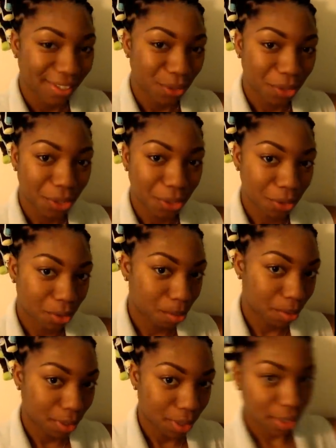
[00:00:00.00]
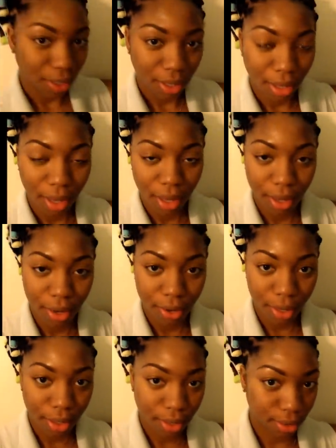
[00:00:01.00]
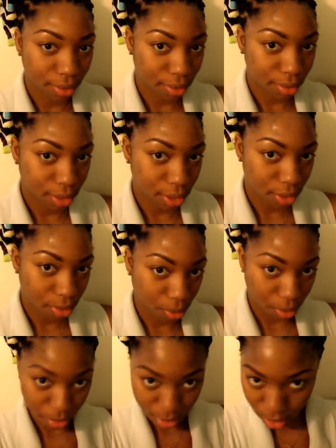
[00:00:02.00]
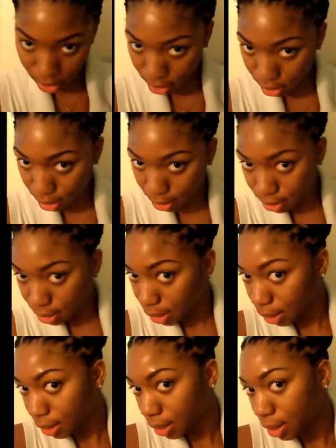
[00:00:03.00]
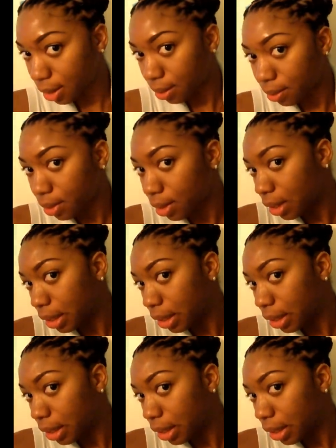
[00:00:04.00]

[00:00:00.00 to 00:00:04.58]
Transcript: YouTube, here is what my hair looks like now.